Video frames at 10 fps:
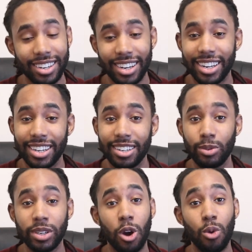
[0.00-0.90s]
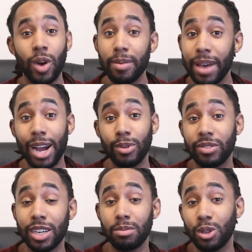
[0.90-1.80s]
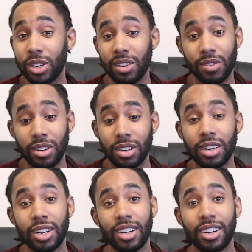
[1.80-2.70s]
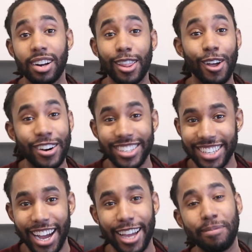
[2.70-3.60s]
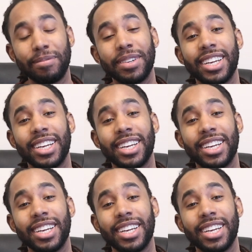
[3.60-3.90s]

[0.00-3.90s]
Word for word: Uh, we go way back. We've done music for a long time,